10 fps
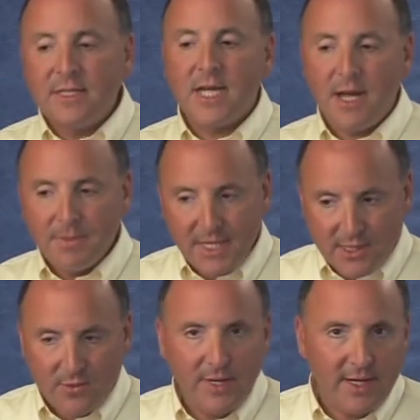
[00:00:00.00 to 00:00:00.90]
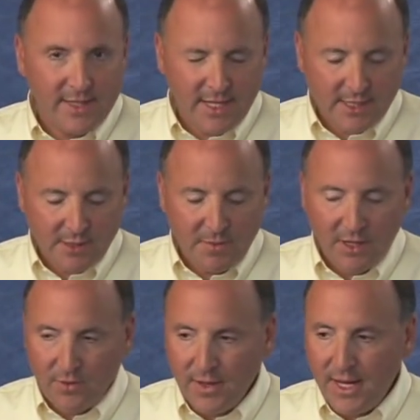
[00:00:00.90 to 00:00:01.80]
time test3.txt is
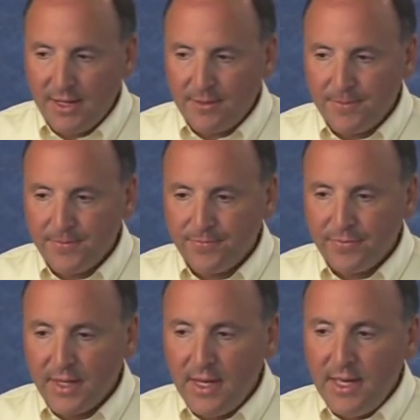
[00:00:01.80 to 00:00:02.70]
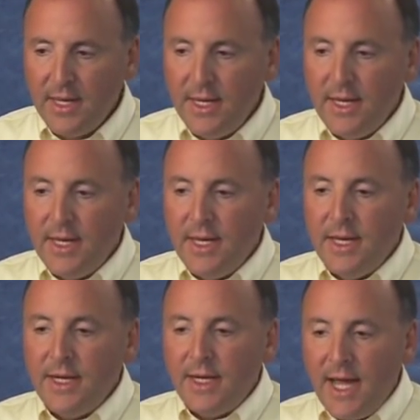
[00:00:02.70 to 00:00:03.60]
being created.
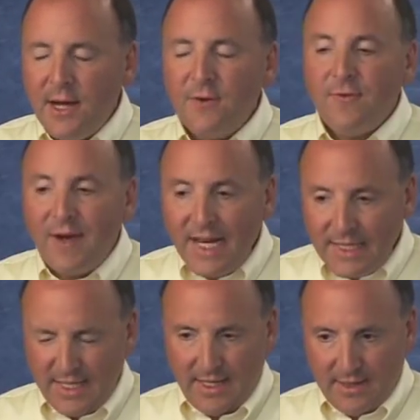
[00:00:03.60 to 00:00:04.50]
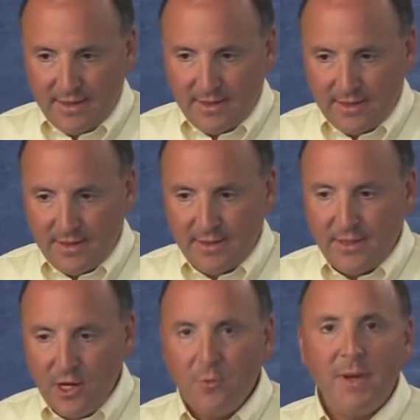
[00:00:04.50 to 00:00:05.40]
Now, finally,
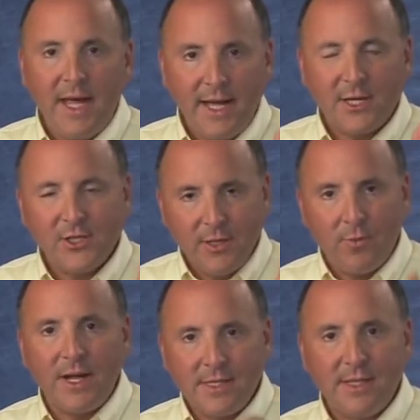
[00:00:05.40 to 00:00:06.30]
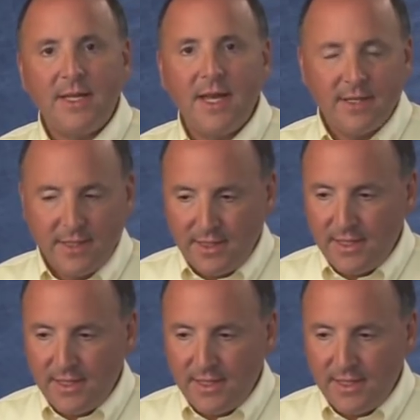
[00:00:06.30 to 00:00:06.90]
Notepad actually writes the data to the